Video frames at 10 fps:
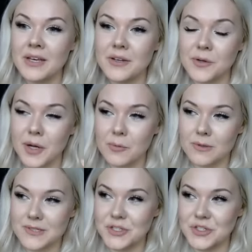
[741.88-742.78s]
it
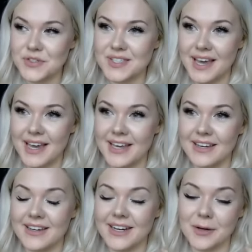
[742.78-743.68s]
wasn't just say,
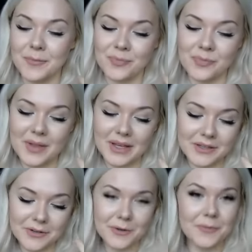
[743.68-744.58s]

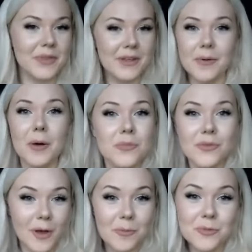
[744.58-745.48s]
the
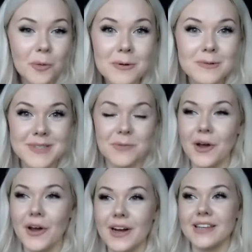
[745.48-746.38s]
abdominals that were
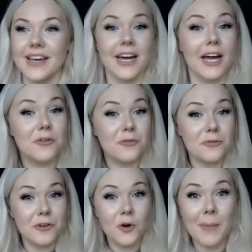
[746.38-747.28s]
hurting. Like I could
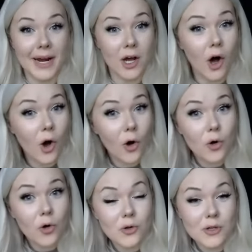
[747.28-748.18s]
feel my
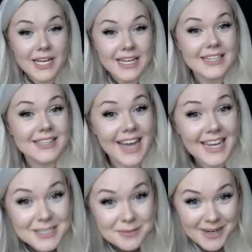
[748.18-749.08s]
whole
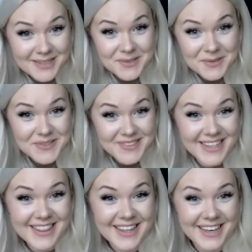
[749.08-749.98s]
lat muscles
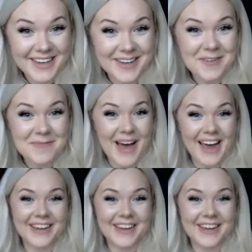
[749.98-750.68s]
in the back